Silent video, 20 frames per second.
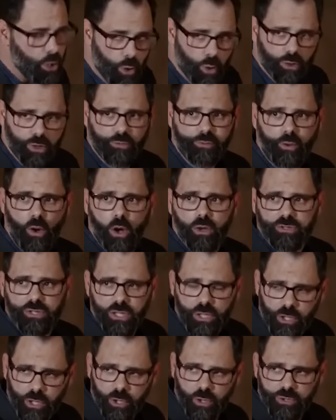you, the
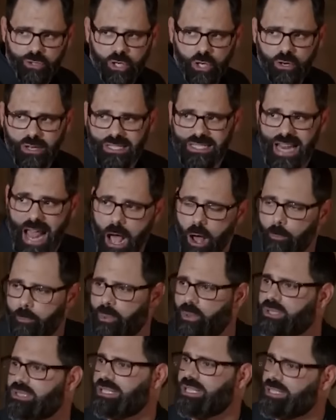false accuser, is
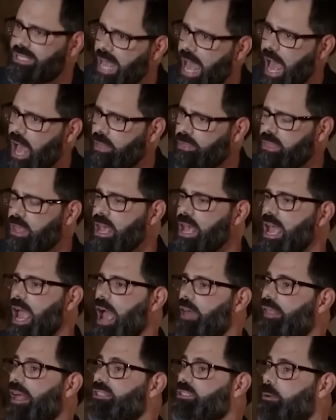now put to death,
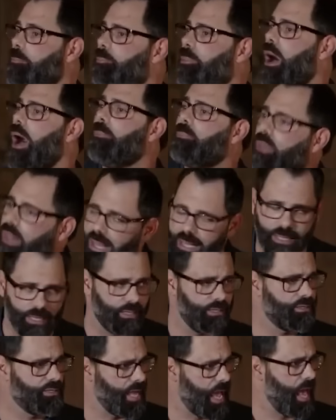and that's a
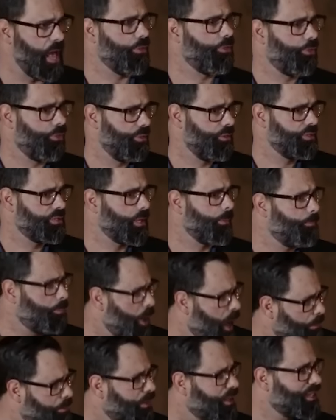public death. It's a
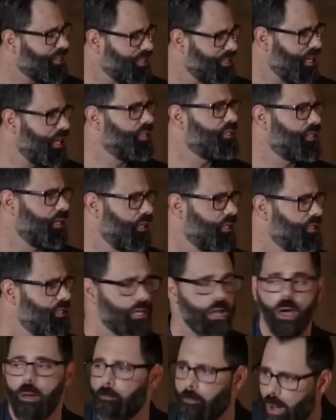public
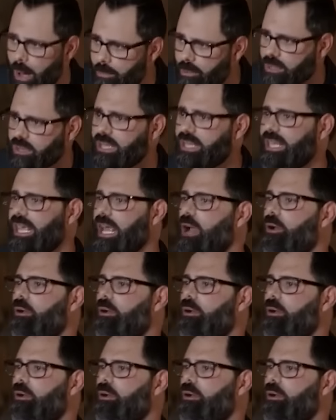sentence, publicly